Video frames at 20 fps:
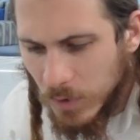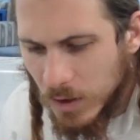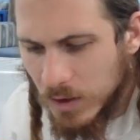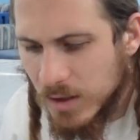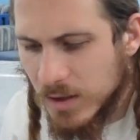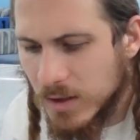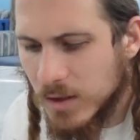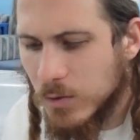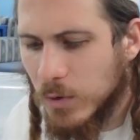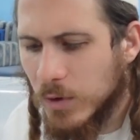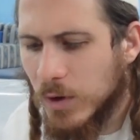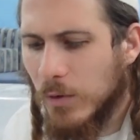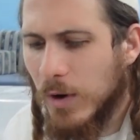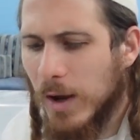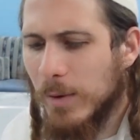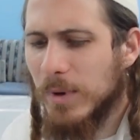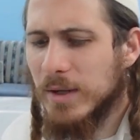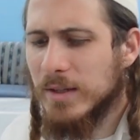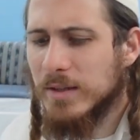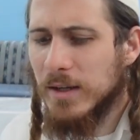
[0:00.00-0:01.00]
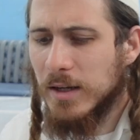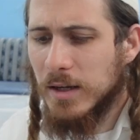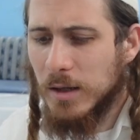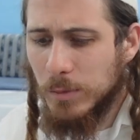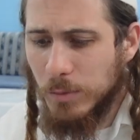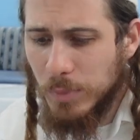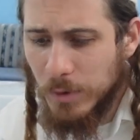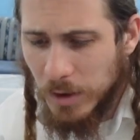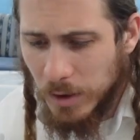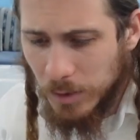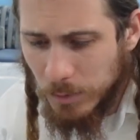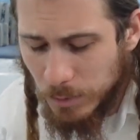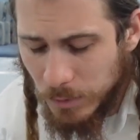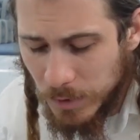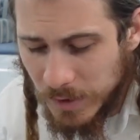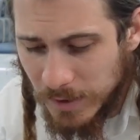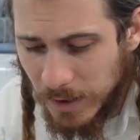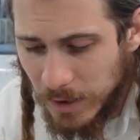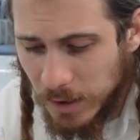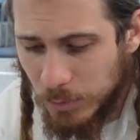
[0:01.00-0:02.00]
This is what the rabbi said in
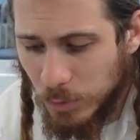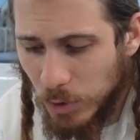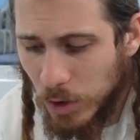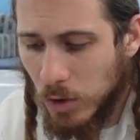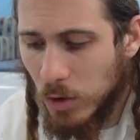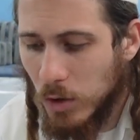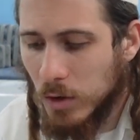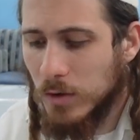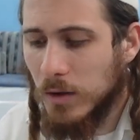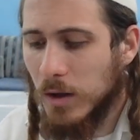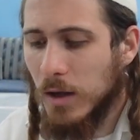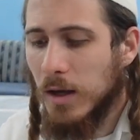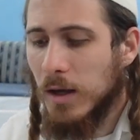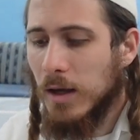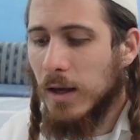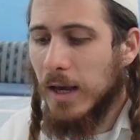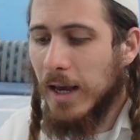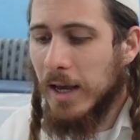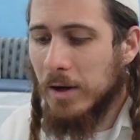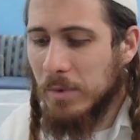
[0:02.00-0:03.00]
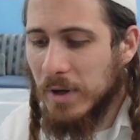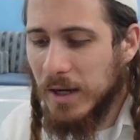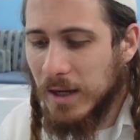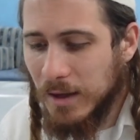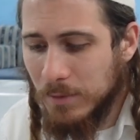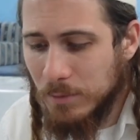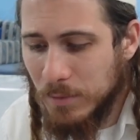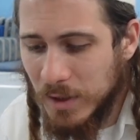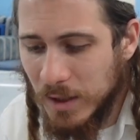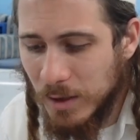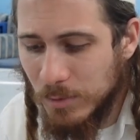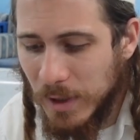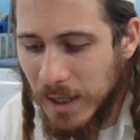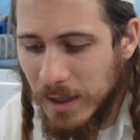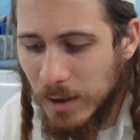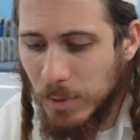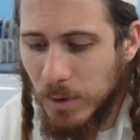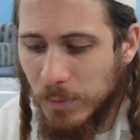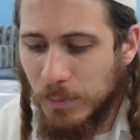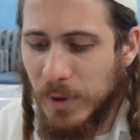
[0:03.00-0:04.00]
Masechet Brachot. En mechabdim
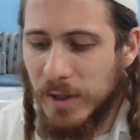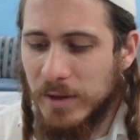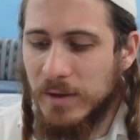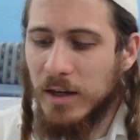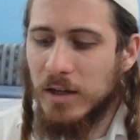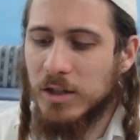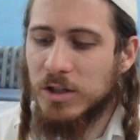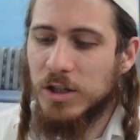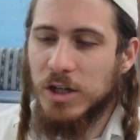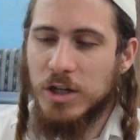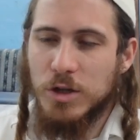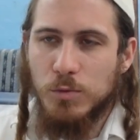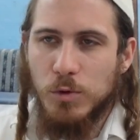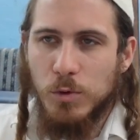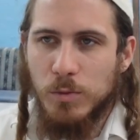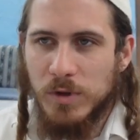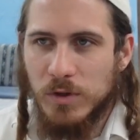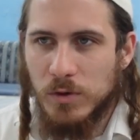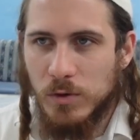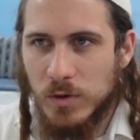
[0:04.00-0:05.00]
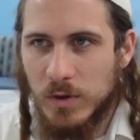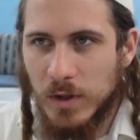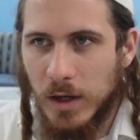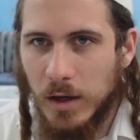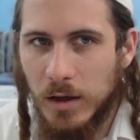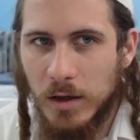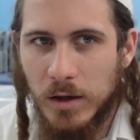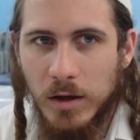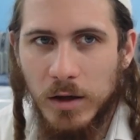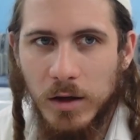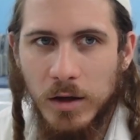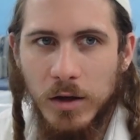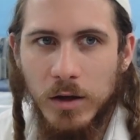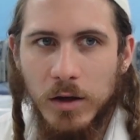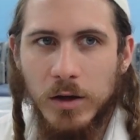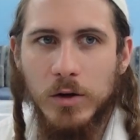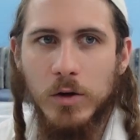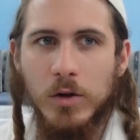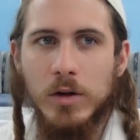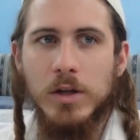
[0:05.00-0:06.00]
ele bapetach sheyesh bo mezuzah. You
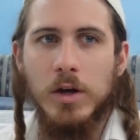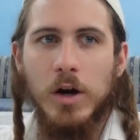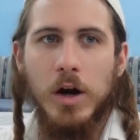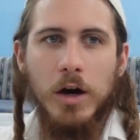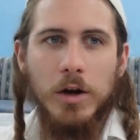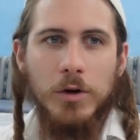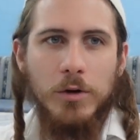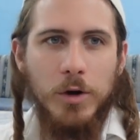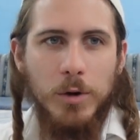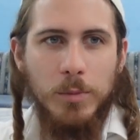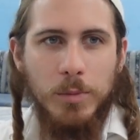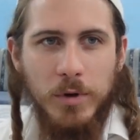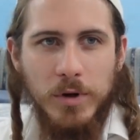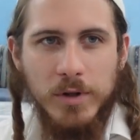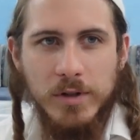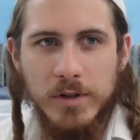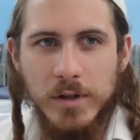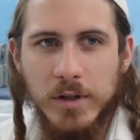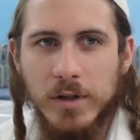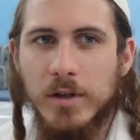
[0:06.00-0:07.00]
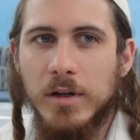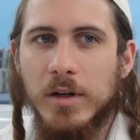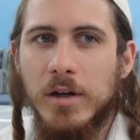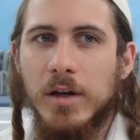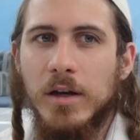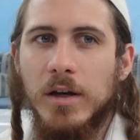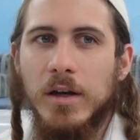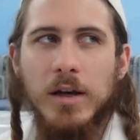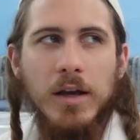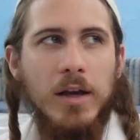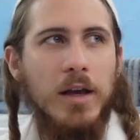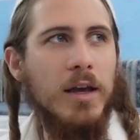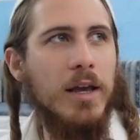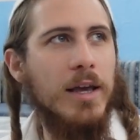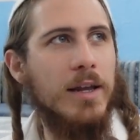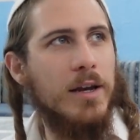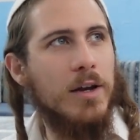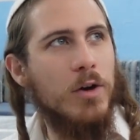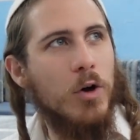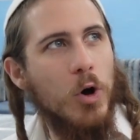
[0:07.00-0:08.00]
can only honor a person
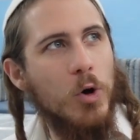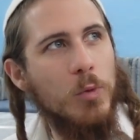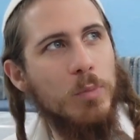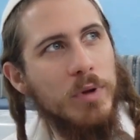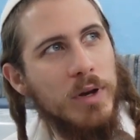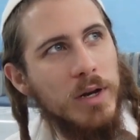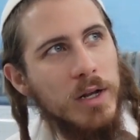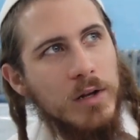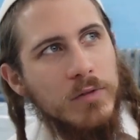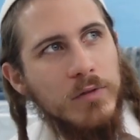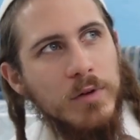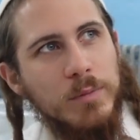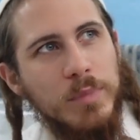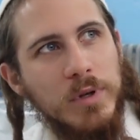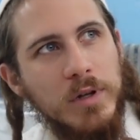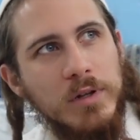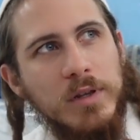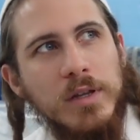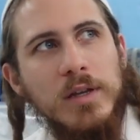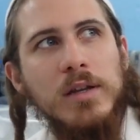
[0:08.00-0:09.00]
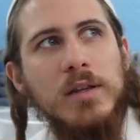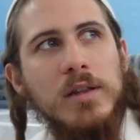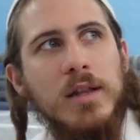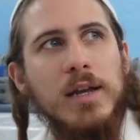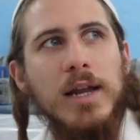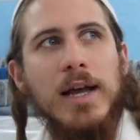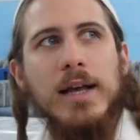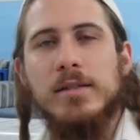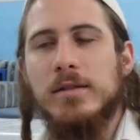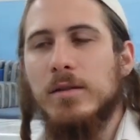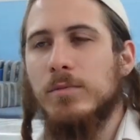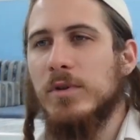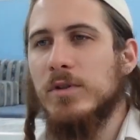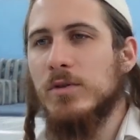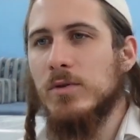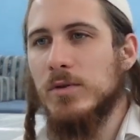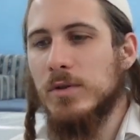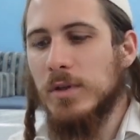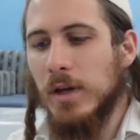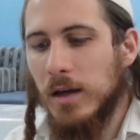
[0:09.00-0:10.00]
in an opening of a building that has a
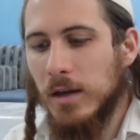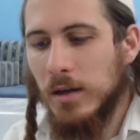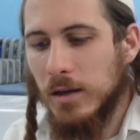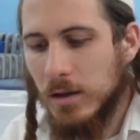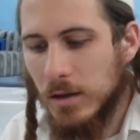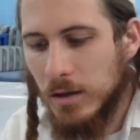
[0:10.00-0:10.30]
mezuzah.